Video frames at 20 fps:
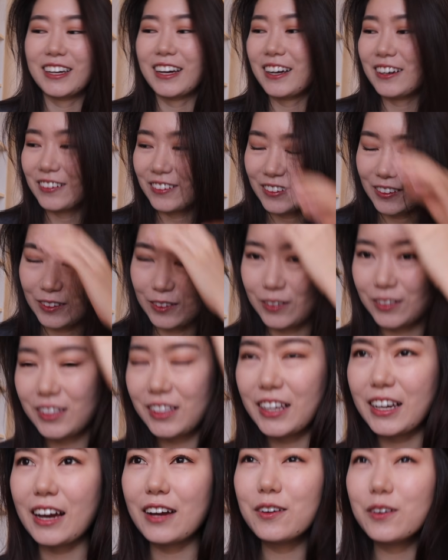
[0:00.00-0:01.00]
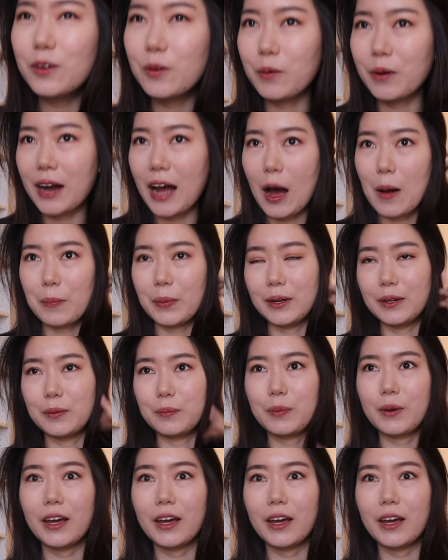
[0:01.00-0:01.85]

I don't know what happened.